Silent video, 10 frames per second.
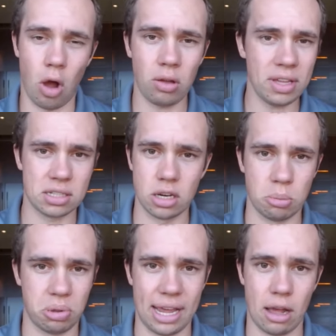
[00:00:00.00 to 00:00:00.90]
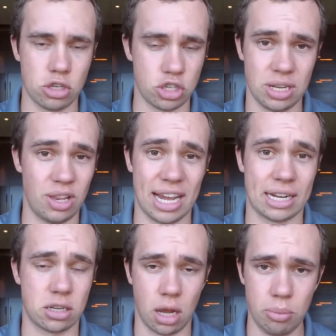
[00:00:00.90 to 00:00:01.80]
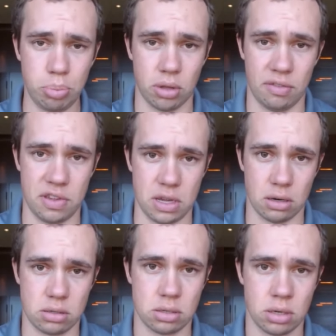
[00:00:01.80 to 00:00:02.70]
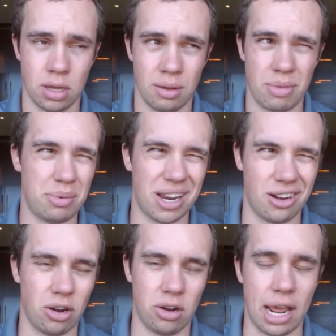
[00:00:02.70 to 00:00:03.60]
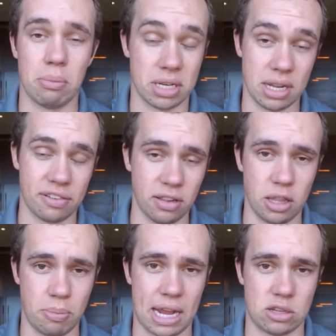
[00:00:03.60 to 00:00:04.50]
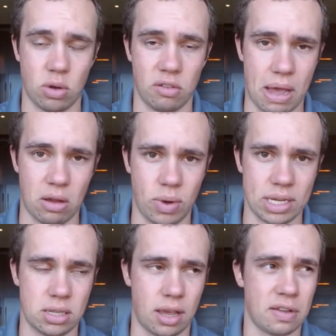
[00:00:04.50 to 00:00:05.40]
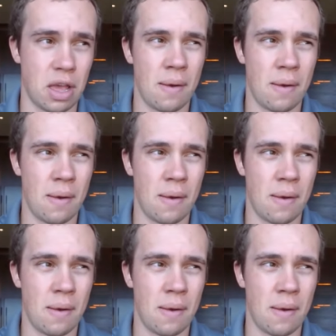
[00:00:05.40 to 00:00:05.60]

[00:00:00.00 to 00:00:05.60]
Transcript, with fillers: All that's going to play out just in the next couple of years. Maybe not Notre Dame, but definitely the Pac twelve Mountain West stuff.